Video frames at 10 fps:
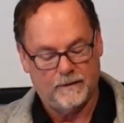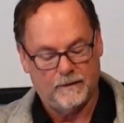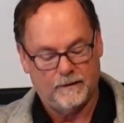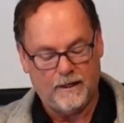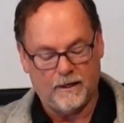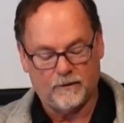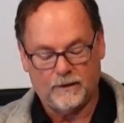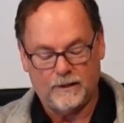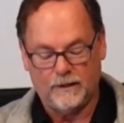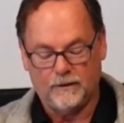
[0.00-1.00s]
Now,
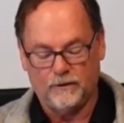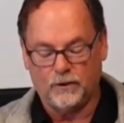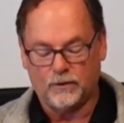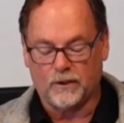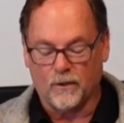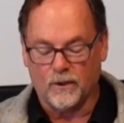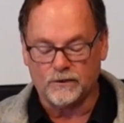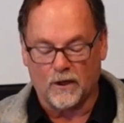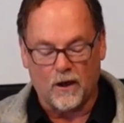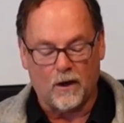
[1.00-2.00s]
Luke records
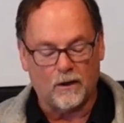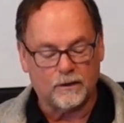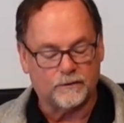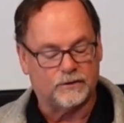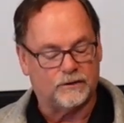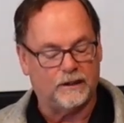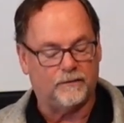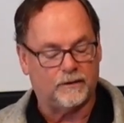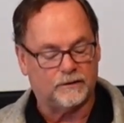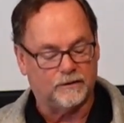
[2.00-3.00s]
all of
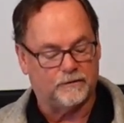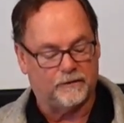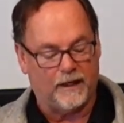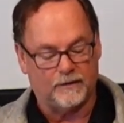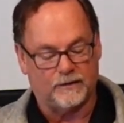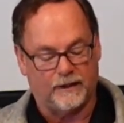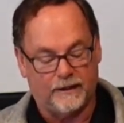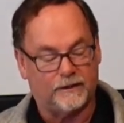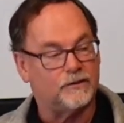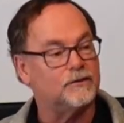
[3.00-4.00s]
Stephen's defense, and
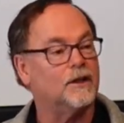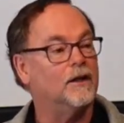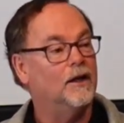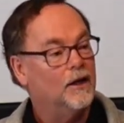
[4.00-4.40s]
it's the,